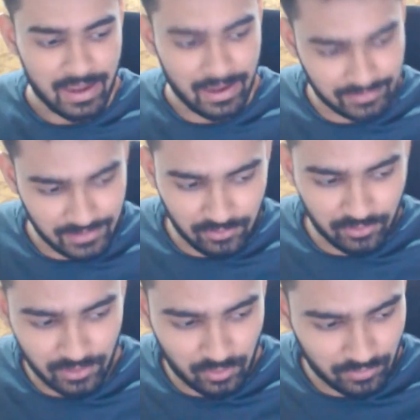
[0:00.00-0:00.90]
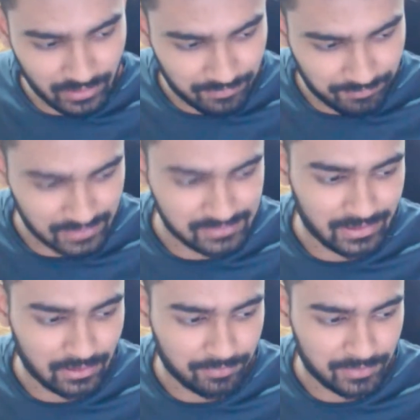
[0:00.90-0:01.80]
and then you can do like
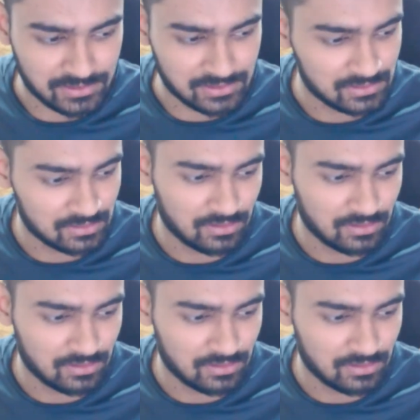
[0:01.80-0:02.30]
+9 operations